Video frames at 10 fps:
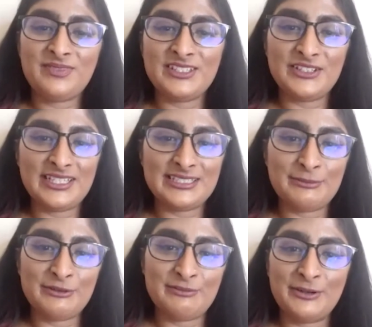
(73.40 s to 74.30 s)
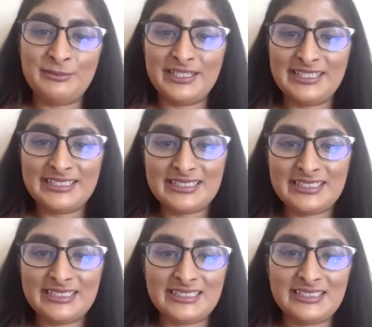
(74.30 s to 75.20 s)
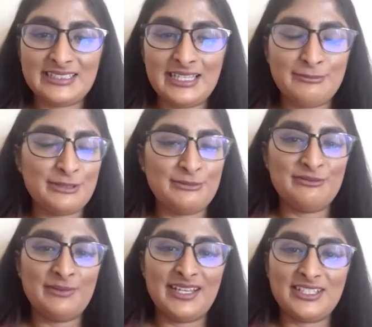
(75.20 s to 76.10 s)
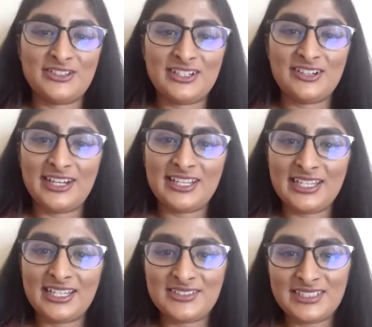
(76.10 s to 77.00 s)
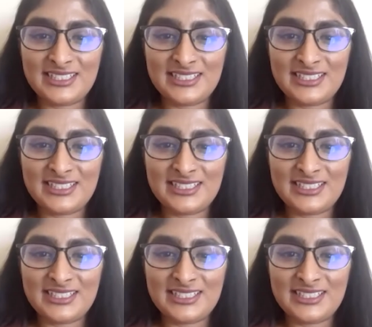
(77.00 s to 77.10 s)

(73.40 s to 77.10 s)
So there's some of my hobbies and some of my activities.